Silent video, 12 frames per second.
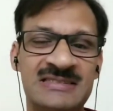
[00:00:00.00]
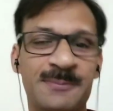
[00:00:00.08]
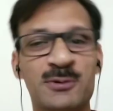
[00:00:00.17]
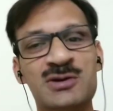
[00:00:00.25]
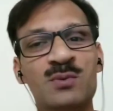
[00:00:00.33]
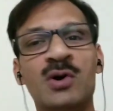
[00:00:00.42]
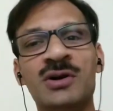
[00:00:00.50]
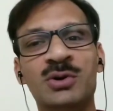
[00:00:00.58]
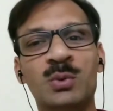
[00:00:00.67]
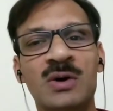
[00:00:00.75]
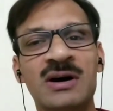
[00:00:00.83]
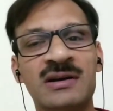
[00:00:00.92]
Suppose you want
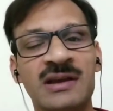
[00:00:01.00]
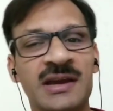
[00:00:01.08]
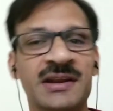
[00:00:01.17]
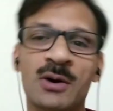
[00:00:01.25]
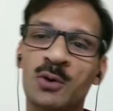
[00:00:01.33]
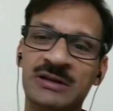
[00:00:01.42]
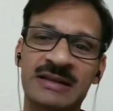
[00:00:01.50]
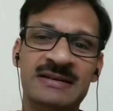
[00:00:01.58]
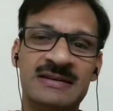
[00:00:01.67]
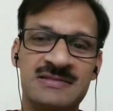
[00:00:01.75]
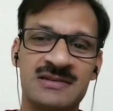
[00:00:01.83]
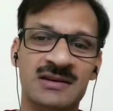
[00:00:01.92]
to work in a hotel
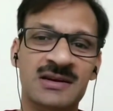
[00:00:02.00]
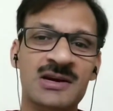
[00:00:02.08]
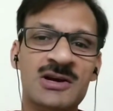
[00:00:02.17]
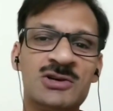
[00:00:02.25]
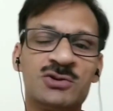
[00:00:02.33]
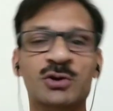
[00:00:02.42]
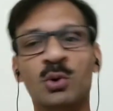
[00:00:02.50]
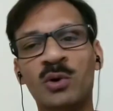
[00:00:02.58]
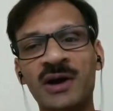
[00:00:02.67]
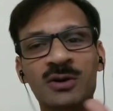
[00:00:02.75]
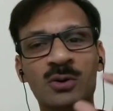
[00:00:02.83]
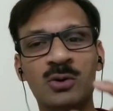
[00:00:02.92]
industry. So you
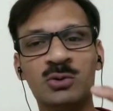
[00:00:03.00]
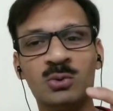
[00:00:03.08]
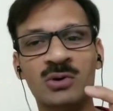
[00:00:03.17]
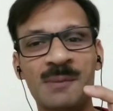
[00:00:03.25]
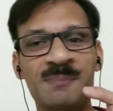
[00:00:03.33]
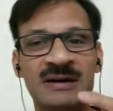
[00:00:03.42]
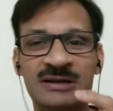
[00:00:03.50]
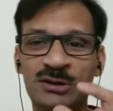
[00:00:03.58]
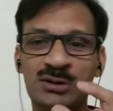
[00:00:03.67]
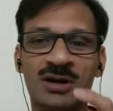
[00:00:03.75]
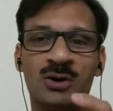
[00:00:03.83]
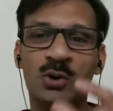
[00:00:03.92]
can go to a
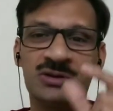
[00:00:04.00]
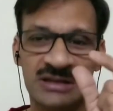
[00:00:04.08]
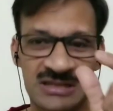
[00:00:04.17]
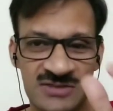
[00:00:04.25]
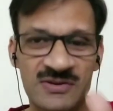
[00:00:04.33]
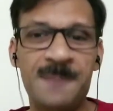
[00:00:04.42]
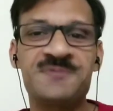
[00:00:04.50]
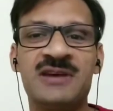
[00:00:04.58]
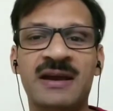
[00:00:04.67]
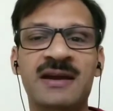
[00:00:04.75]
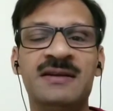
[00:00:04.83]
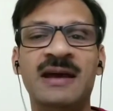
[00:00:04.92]
particular hotel's
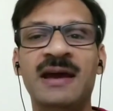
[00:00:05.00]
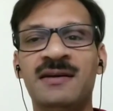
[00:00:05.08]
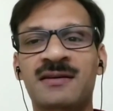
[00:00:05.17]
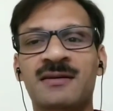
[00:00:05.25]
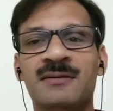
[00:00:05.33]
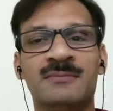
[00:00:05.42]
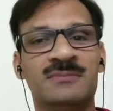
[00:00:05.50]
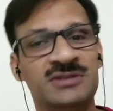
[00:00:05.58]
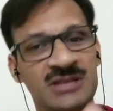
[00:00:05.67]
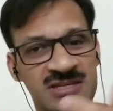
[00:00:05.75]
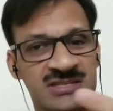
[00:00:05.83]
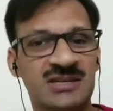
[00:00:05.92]
website and
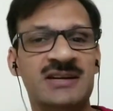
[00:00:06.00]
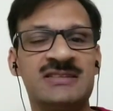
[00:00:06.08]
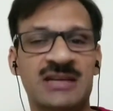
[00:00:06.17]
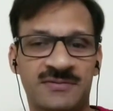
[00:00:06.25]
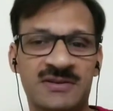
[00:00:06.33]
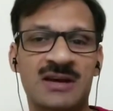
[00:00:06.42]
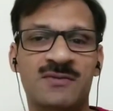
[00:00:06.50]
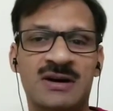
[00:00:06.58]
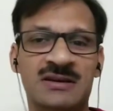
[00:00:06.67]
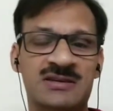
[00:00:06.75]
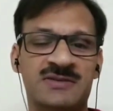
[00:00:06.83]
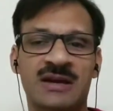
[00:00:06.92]
just search if there
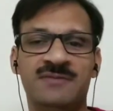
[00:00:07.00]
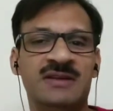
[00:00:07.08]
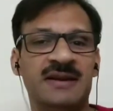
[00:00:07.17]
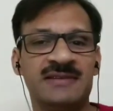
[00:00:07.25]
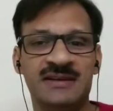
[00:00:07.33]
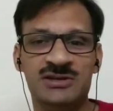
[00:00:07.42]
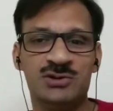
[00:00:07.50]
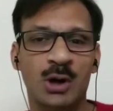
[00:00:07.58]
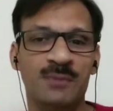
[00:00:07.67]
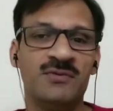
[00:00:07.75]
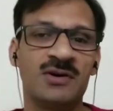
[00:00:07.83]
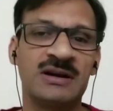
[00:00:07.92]
is any
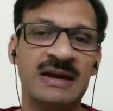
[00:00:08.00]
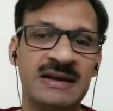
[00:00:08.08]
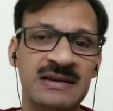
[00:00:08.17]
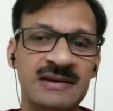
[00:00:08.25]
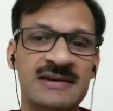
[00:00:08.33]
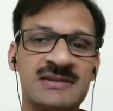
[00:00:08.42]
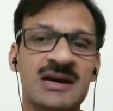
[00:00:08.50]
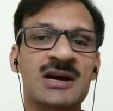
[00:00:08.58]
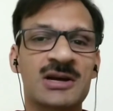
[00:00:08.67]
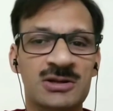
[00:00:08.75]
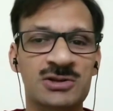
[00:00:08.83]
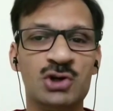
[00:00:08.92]
job for careers,
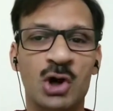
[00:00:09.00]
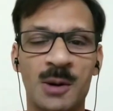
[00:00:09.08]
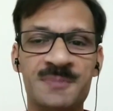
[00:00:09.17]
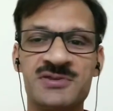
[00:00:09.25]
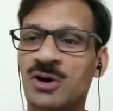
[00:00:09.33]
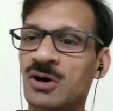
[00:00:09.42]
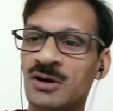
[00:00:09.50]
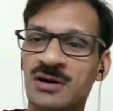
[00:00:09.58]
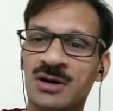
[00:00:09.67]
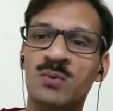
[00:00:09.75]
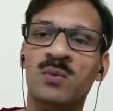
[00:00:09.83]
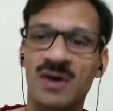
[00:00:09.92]
jobs,
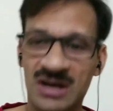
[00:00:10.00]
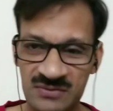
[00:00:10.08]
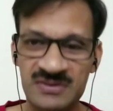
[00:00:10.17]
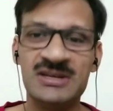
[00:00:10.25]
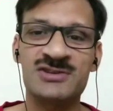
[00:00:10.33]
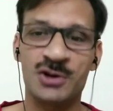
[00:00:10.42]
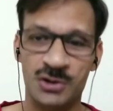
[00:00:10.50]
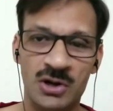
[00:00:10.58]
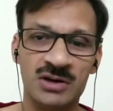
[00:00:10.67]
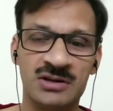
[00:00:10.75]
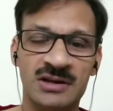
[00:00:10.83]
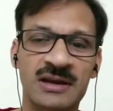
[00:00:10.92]
or work with us or
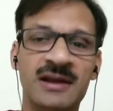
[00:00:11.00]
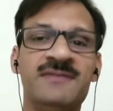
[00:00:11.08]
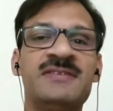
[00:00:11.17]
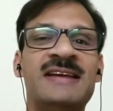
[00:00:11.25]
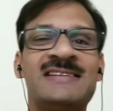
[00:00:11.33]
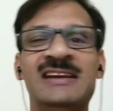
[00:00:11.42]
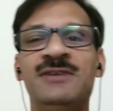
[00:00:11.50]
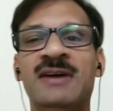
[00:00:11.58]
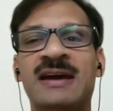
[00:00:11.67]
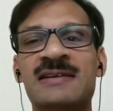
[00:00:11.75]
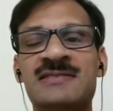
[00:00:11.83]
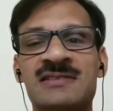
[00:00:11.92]
not. If there is any
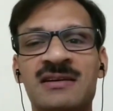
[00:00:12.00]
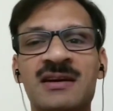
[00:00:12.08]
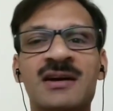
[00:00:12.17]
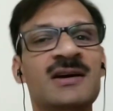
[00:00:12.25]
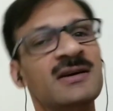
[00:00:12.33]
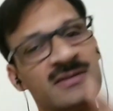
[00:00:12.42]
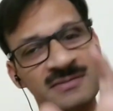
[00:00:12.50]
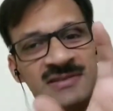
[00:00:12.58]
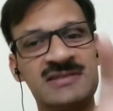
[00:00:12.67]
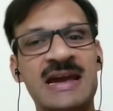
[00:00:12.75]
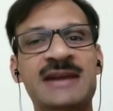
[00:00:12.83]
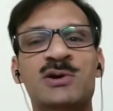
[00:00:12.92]
vacancy,
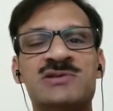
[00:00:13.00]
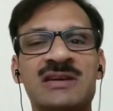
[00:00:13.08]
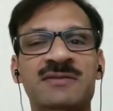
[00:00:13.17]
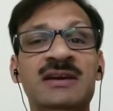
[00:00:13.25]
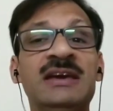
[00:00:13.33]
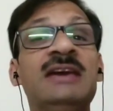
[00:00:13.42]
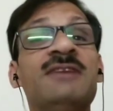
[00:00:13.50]
send your CV.